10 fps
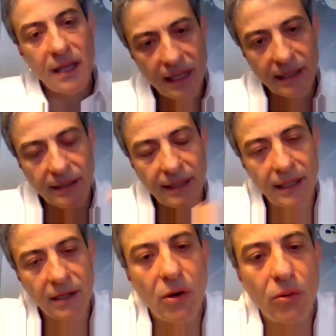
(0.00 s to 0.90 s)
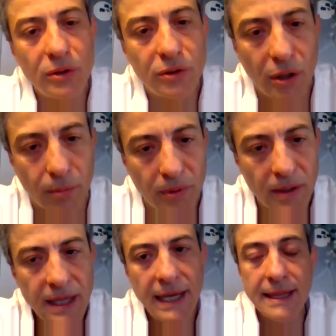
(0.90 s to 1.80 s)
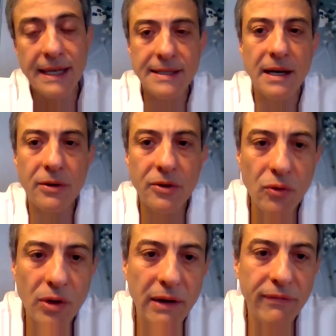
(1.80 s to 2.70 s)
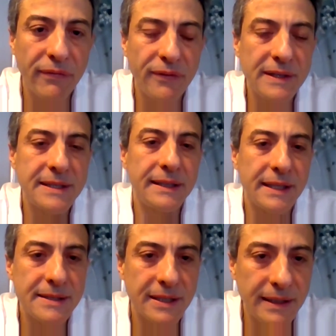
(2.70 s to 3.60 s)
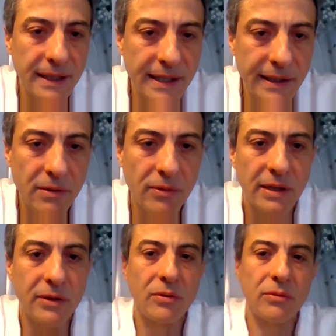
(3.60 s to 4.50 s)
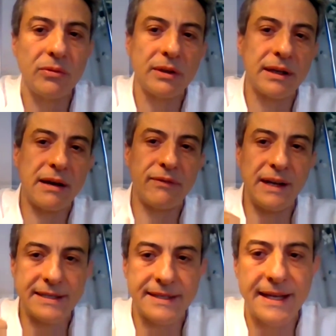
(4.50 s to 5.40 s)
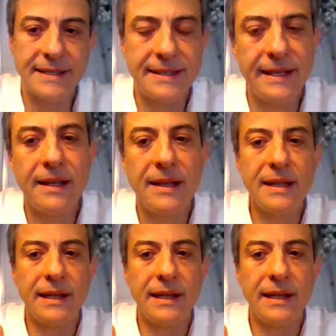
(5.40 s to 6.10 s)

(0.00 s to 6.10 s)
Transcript: that go on top. And that's how you have efficient engineering, where you have less testing,